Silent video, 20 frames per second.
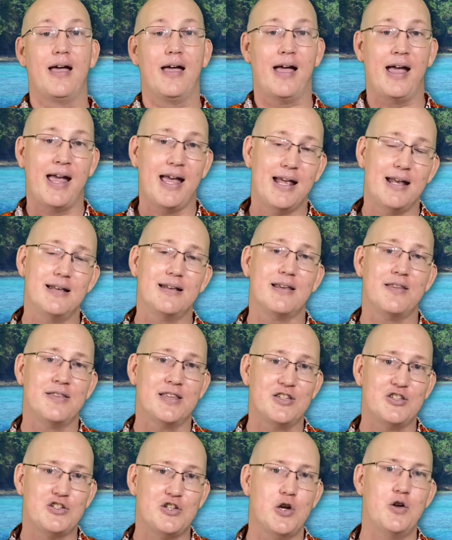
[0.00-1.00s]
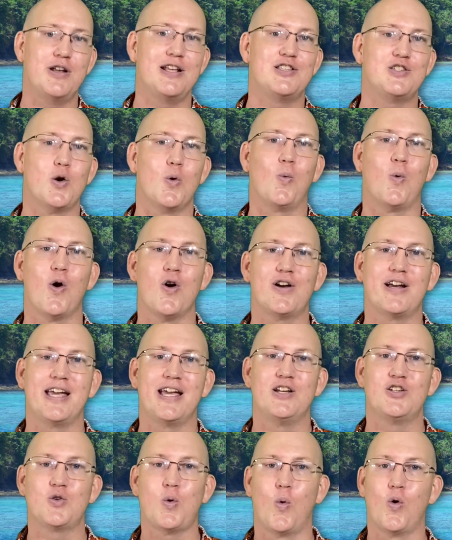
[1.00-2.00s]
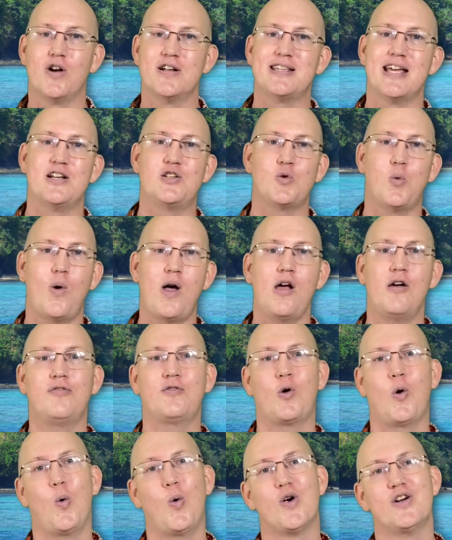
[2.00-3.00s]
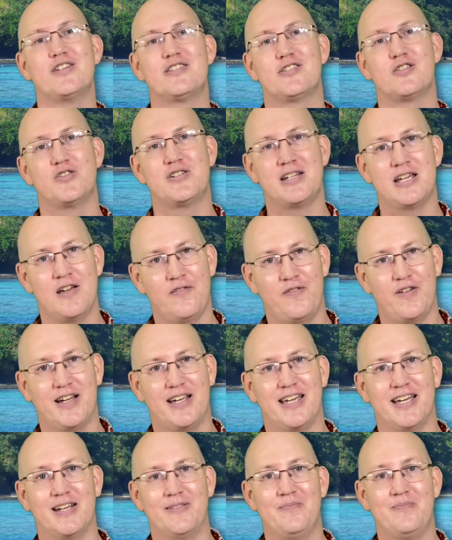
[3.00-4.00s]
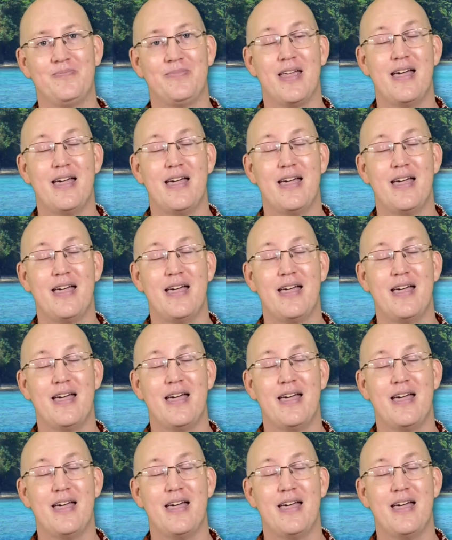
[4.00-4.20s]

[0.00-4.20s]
And the students are working towards a 12-course certificate.